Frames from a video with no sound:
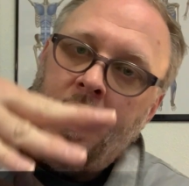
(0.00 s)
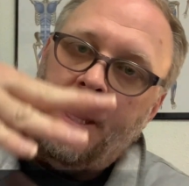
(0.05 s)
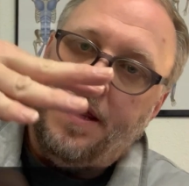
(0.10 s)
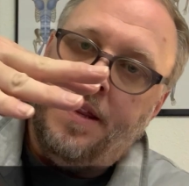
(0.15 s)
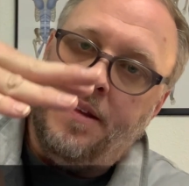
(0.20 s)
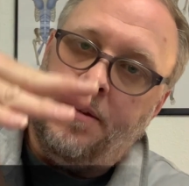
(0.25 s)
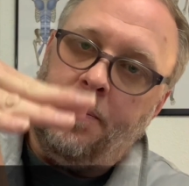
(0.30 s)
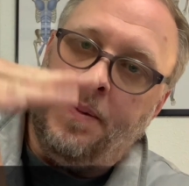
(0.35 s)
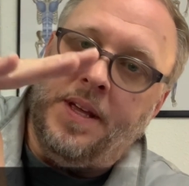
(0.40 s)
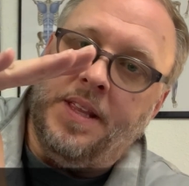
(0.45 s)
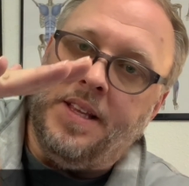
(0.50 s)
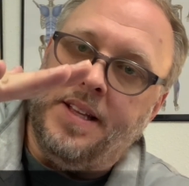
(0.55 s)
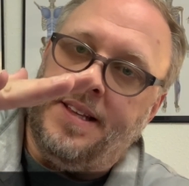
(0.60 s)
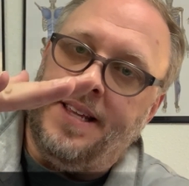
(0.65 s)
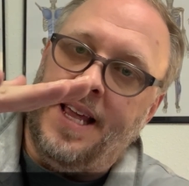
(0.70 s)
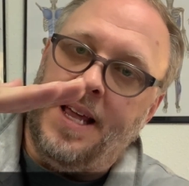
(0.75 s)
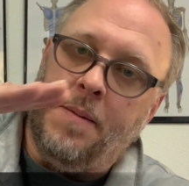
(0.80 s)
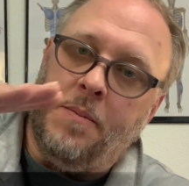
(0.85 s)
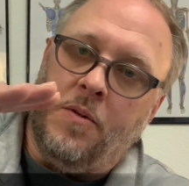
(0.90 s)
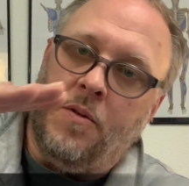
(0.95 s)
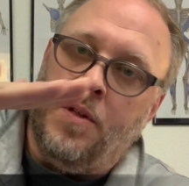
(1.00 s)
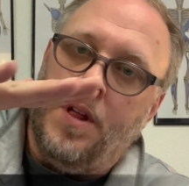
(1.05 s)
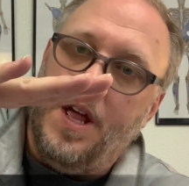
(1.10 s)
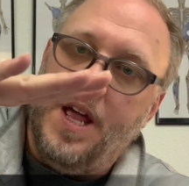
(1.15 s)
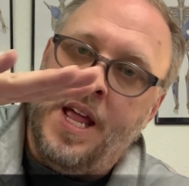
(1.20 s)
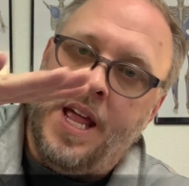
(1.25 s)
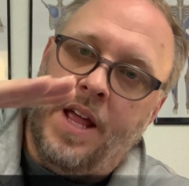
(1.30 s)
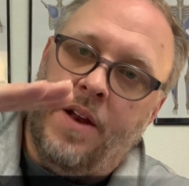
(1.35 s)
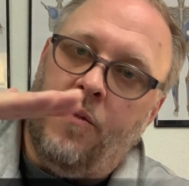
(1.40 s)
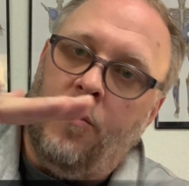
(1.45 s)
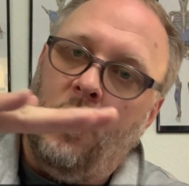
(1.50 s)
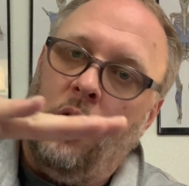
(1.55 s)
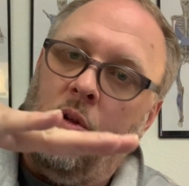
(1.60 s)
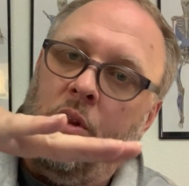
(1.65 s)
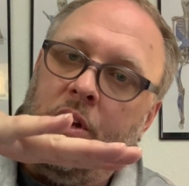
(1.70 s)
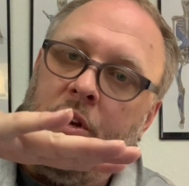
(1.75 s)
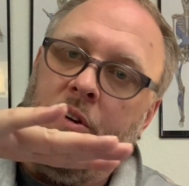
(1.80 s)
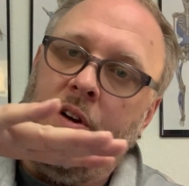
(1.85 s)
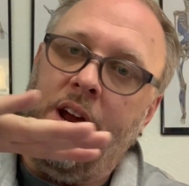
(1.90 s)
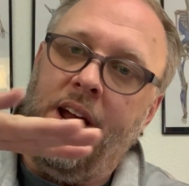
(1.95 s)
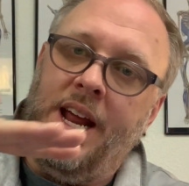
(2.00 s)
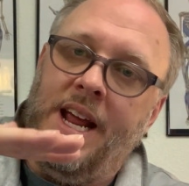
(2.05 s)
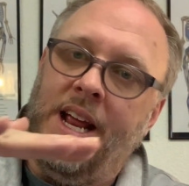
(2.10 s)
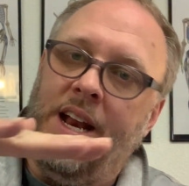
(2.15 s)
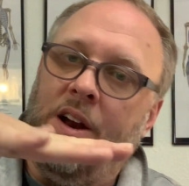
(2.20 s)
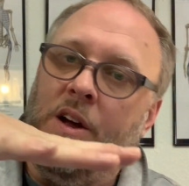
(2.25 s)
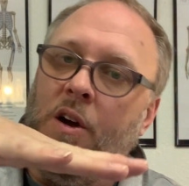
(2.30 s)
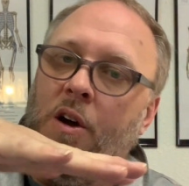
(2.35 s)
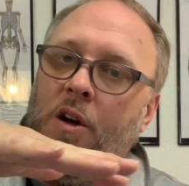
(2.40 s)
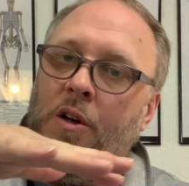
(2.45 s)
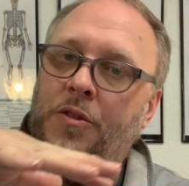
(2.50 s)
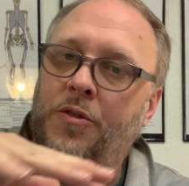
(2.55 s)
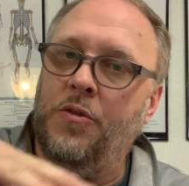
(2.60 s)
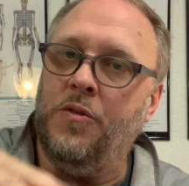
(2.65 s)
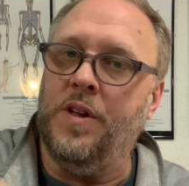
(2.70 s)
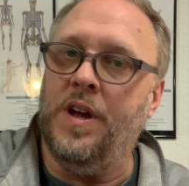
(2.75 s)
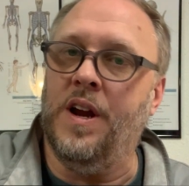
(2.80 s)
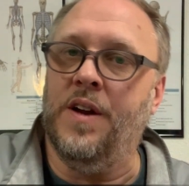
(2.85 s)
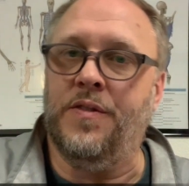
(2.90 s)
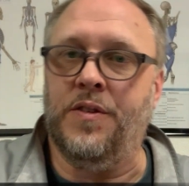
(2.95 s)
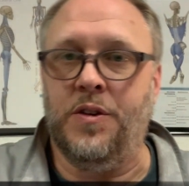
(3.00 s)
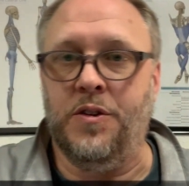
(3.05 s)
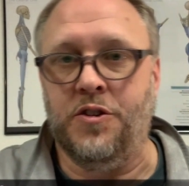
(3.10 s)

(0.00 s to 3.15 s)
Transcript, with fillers: this being the table and rolling in your hand all through there if you